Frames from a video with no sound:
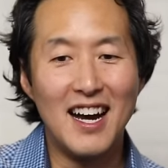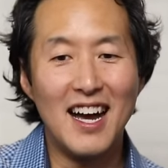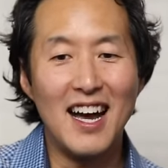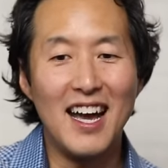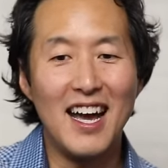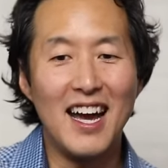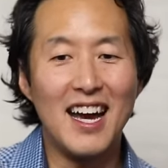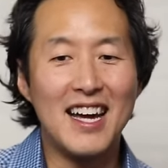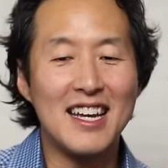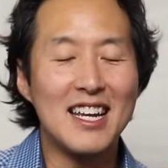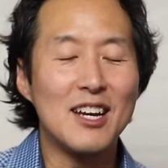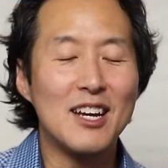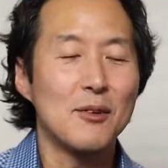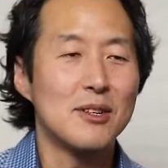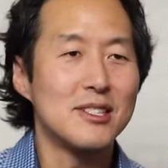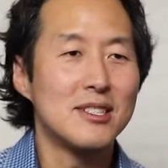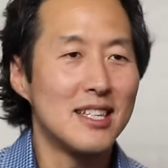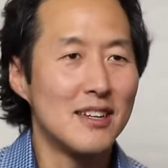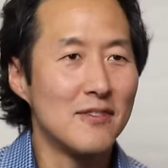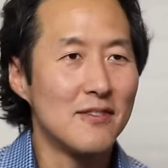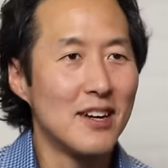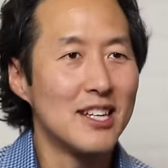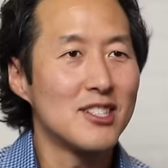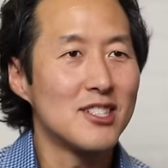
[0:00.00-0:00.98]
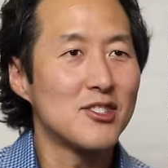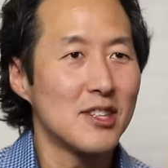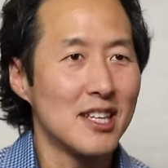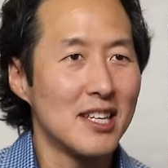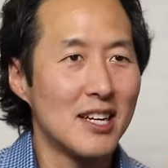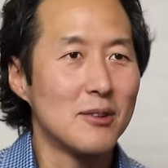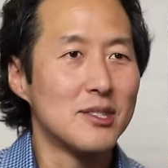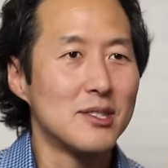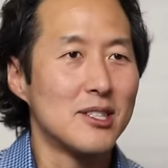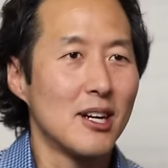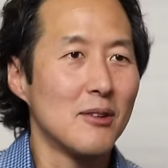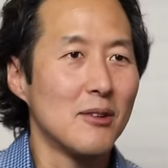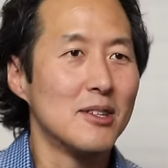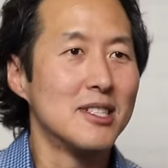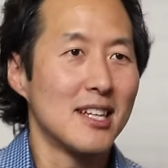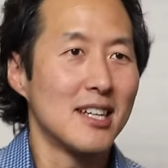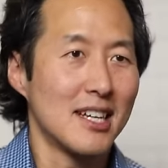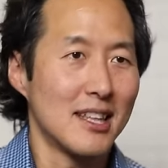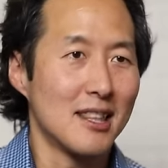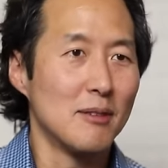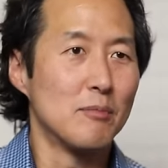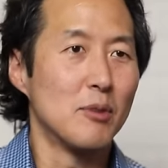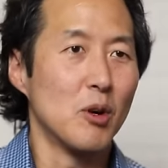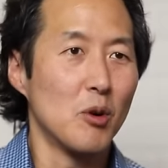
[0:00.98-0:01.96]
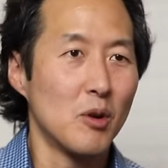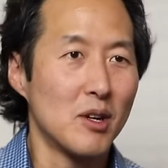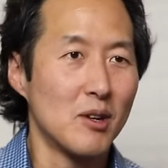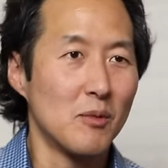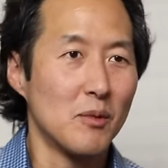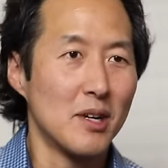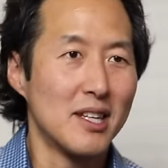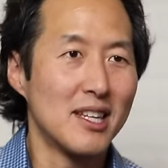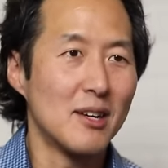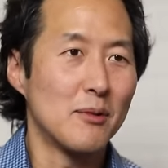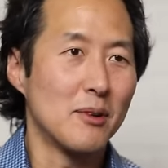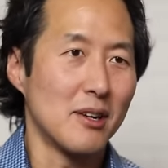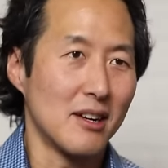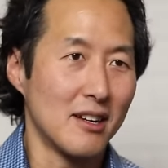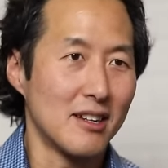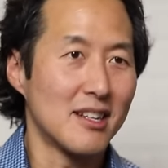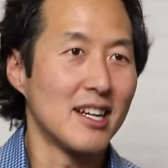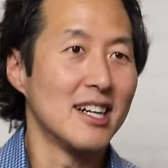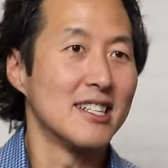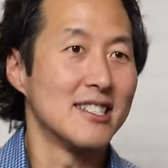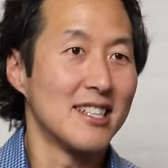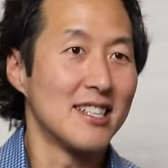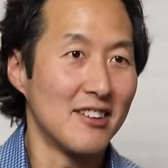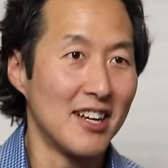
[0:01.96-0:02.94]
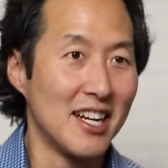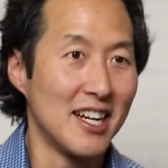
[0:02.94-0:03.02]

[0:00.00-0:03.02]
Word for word: And it was eventually, it was always like the broken one that we were going to toss out